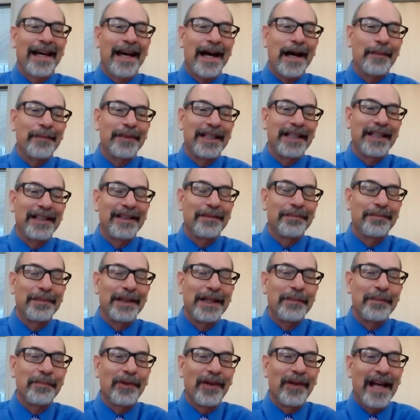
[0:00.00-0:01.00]
how many
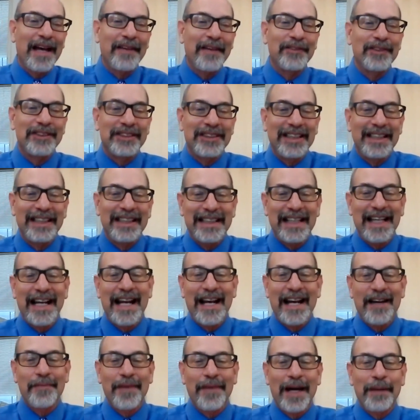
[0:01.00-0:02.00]
people have you seen
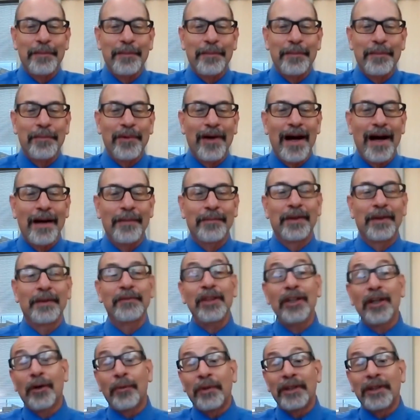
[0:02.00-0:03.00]
that have my problem?
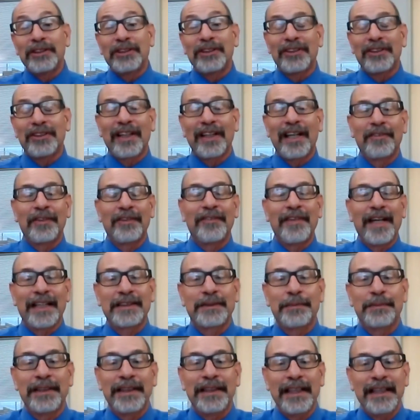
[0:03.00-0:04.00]
What's your level of
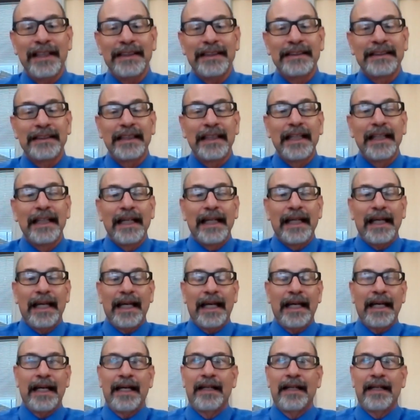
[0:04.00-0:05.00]
expertise?
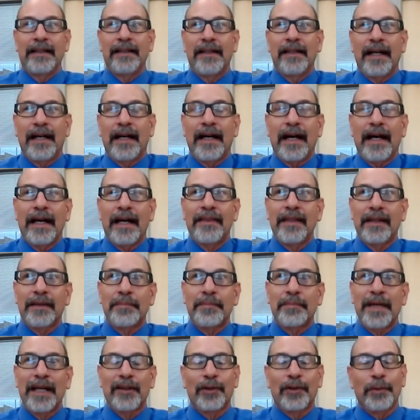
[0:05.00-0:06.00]
And I
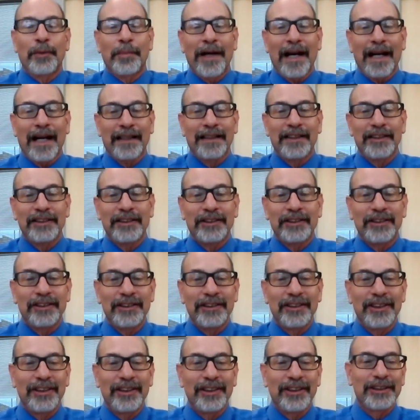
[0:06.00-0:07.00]
think medical
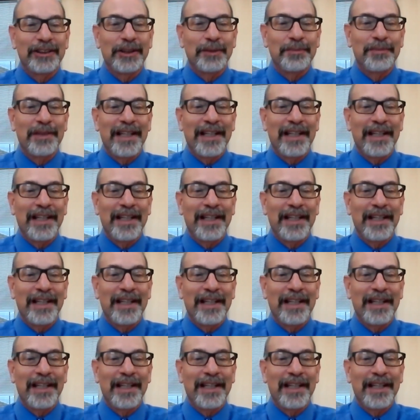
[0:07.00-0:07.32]
practitioners, should